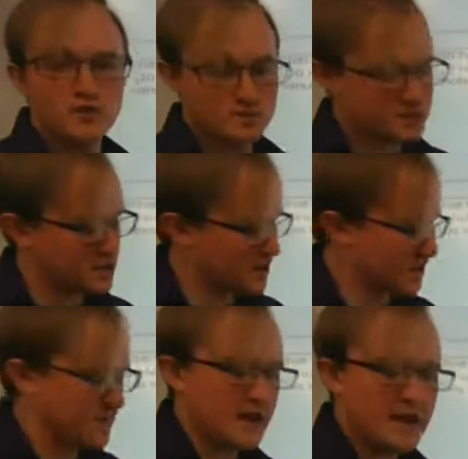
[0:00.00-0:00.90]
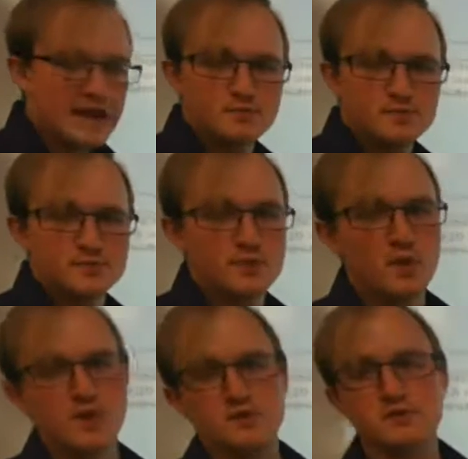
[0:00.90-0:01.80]
form stuff, ax plus
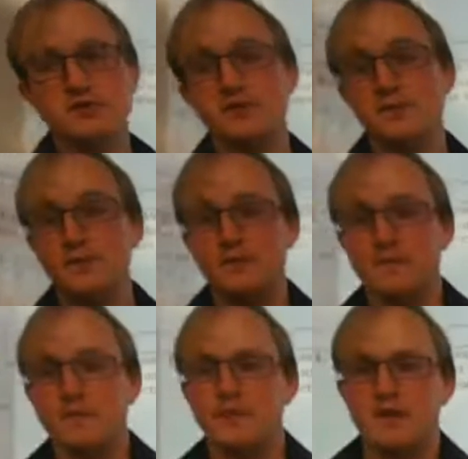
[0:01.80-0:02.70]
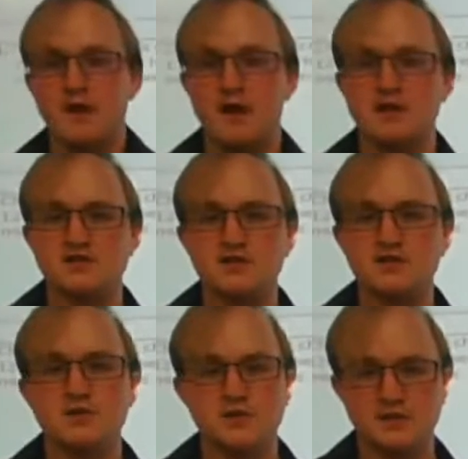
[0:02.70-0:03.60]
by equals c.
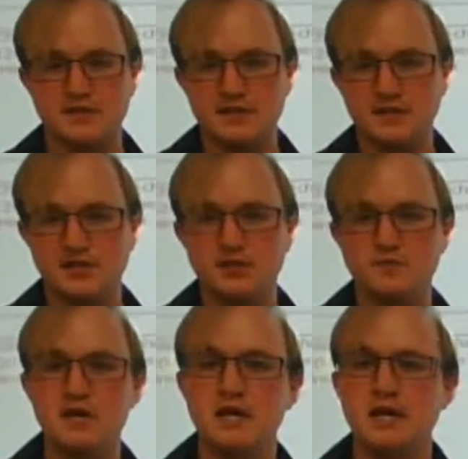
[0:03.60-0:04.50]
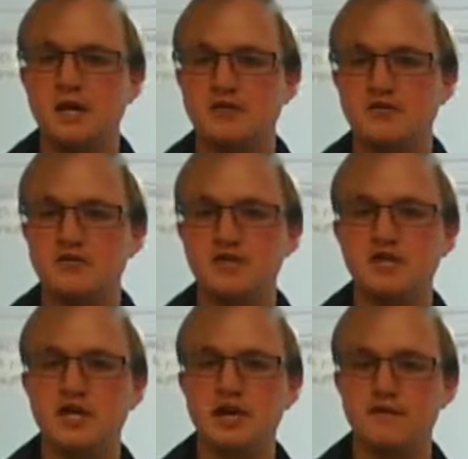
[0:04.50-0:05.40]
So today should be
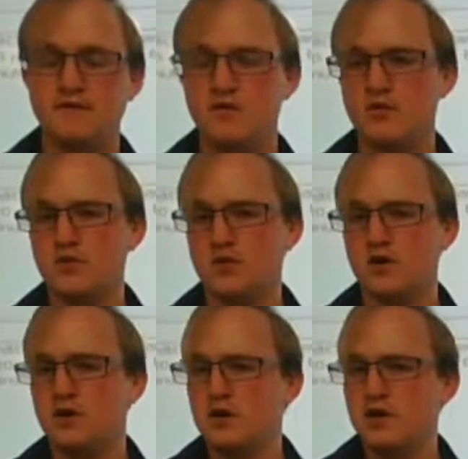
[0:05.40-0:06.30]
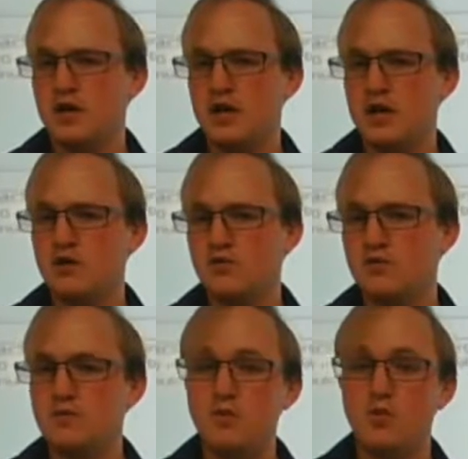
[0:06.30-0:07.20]
Thursday if you're A
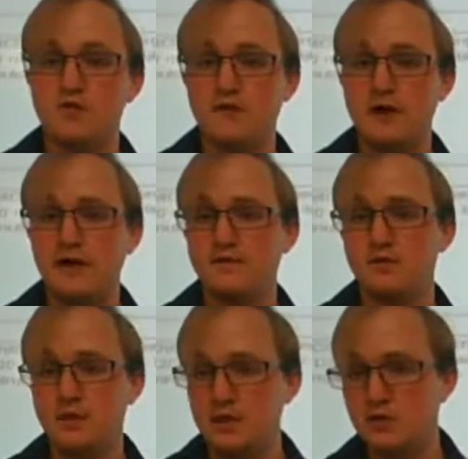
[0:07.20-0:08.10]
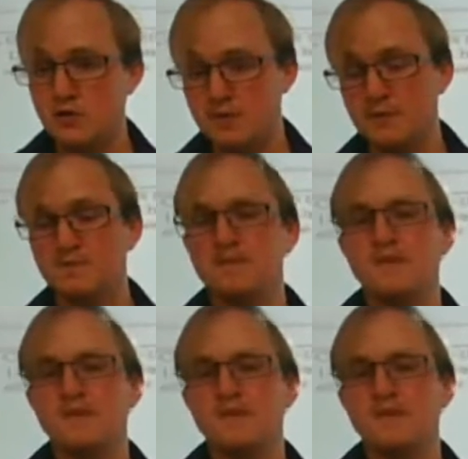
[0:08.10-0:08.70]
group, or Friday if you're B group.